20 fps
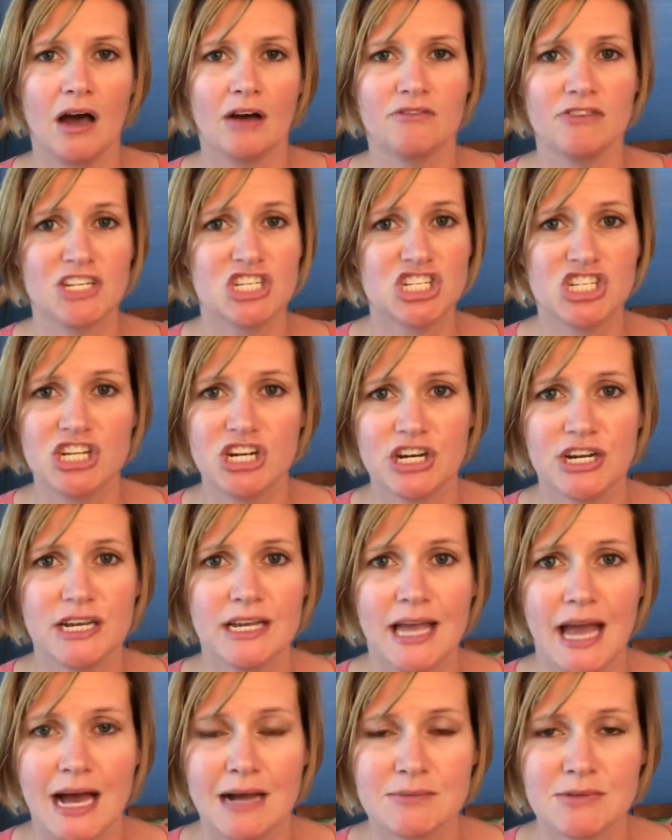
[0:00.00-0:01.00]

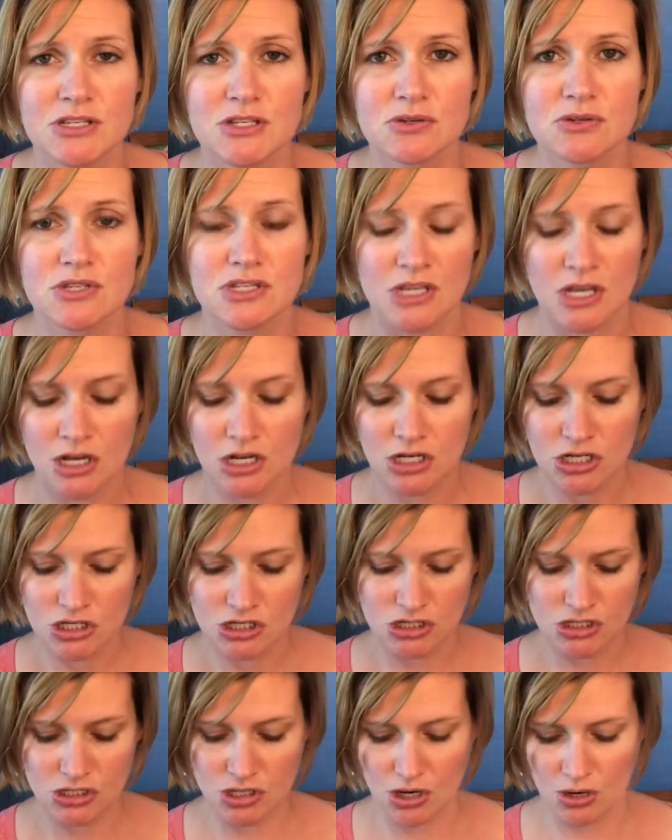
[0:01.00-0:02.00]
Vegetarian capsules,
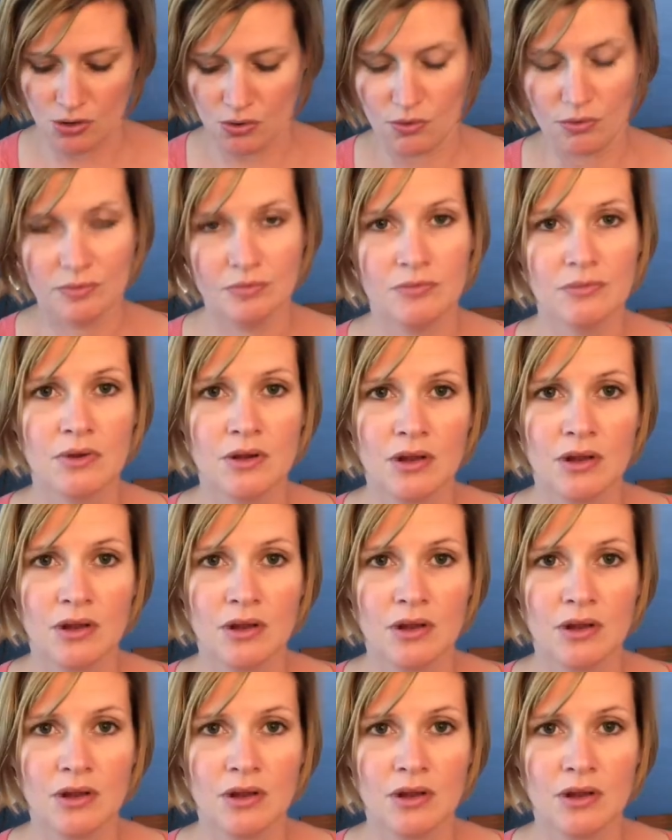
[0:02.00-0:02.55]
so